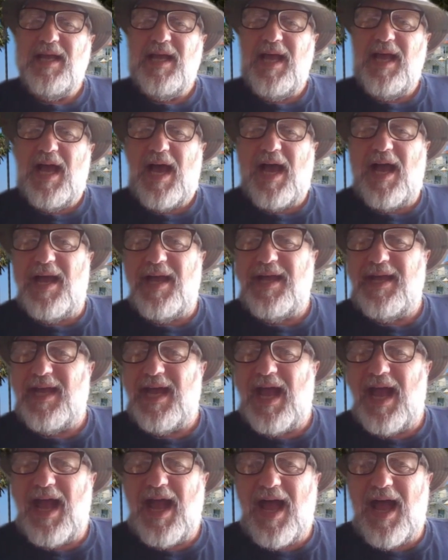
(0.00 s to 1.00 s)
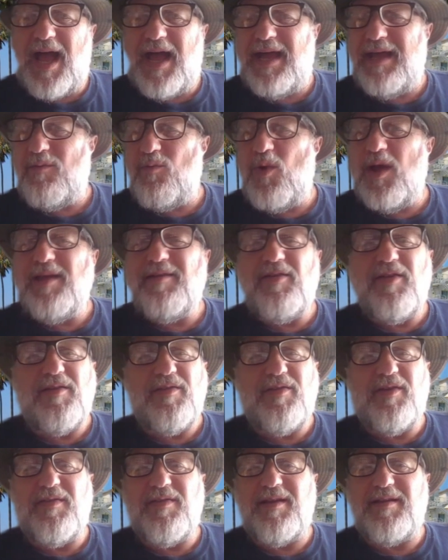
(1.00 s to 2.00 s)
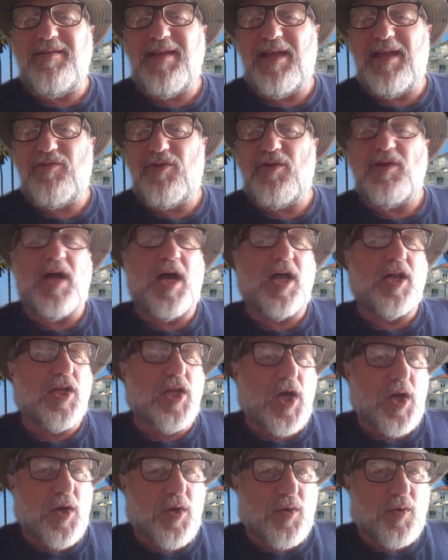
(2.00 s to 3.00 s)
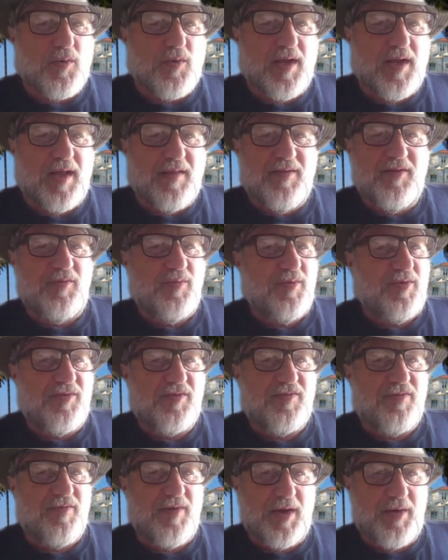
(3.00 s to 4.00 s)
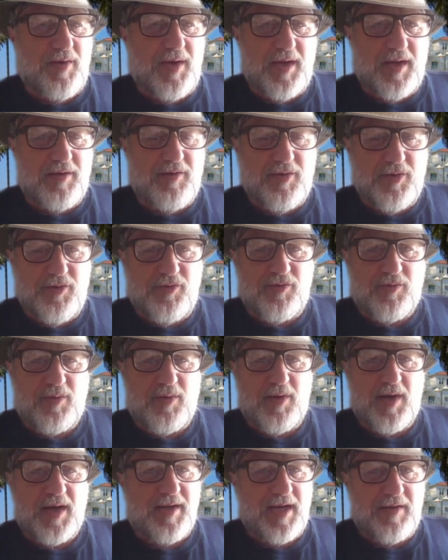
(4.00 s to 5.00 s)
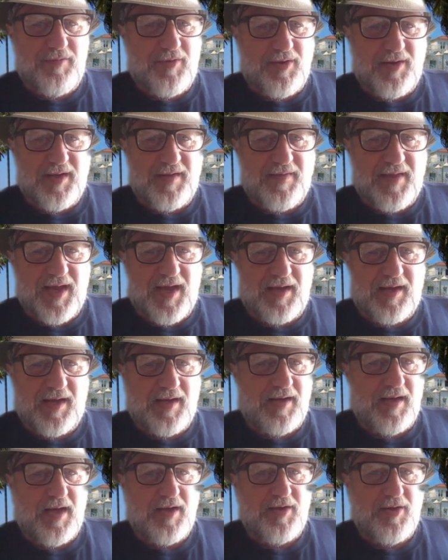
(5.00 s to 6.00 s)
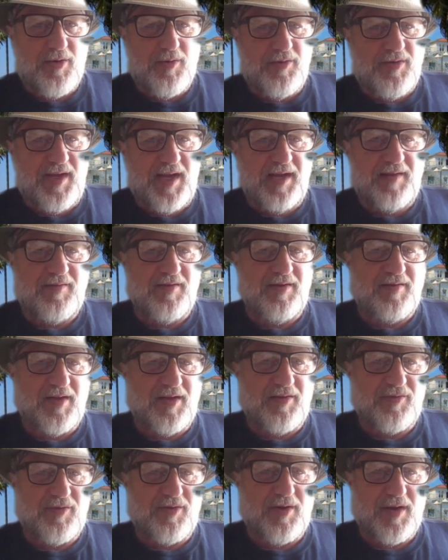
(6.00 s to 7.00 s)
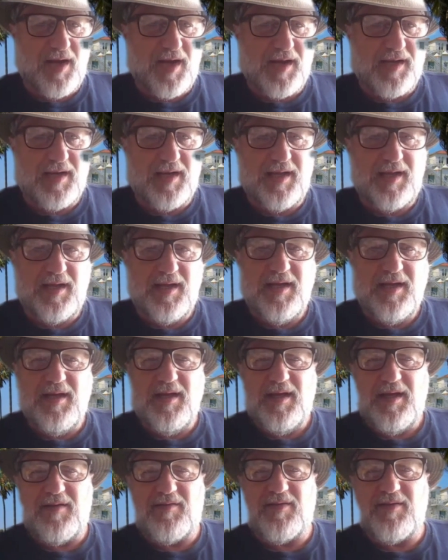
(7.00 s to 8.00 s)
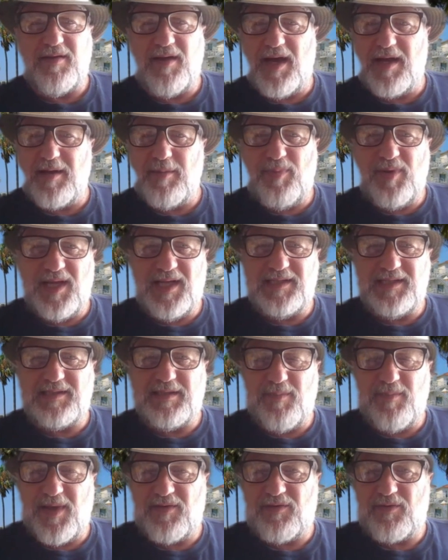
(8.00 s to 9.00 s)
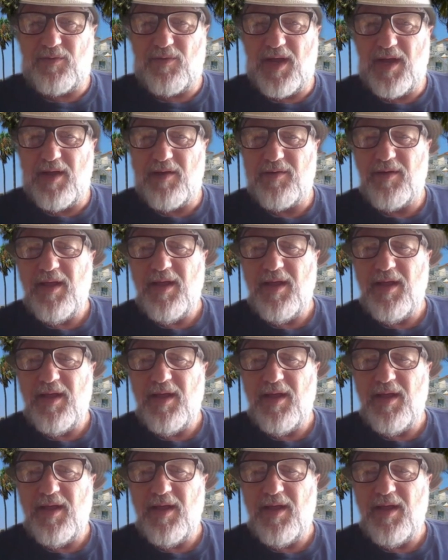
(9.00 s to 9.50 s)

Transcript: I went to the desert alone. And this was very unusual. I never did that. You don't take the desert lightly. It's not a place to mess around.